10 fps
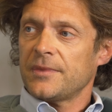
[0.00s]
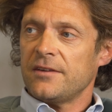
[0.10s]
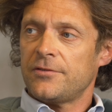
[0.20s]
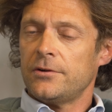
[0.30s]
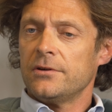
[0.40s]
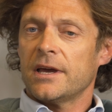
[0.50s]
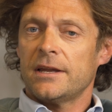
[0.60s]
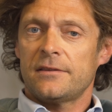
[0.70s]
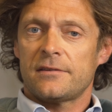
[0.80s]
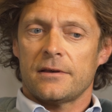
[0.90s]
If you look at
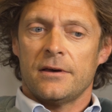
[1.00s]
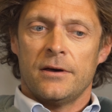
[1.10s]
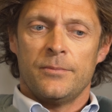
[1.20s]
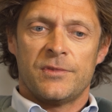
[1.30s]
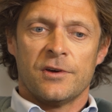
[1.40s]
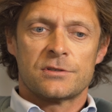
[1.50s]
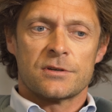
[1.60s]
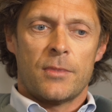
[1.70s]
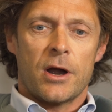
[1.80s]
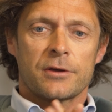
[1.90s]
it,
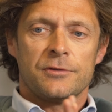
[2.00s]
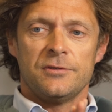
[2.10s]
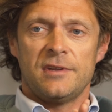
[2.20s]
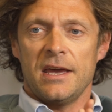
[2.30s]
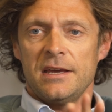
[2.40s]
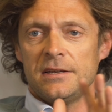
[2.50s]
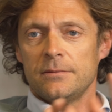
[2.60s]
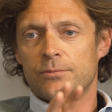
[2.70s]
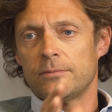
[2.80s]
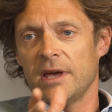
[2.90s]
total market today,
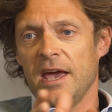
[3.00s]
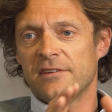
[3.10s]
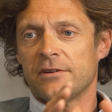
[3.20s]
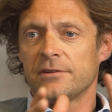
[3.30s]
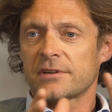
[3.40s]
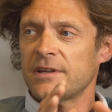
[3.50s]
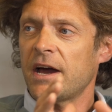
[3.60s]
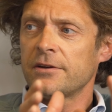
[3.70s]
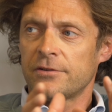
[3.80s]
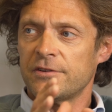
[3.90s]
800,
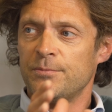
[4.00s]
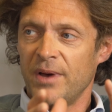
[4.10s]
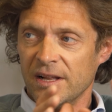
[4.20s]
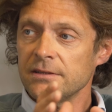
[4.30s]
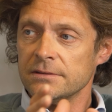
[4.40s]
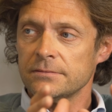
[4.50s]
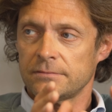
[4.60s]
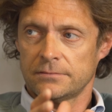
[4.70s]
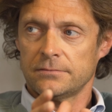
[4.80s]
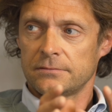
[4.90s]
900 billion
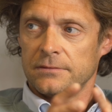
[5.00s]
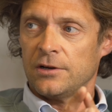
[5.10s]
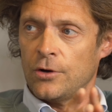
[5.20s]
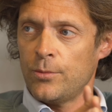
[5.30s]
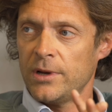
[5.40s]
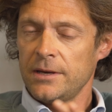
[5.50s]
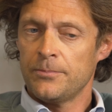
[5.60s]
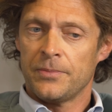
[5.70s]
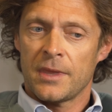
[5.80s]
globally.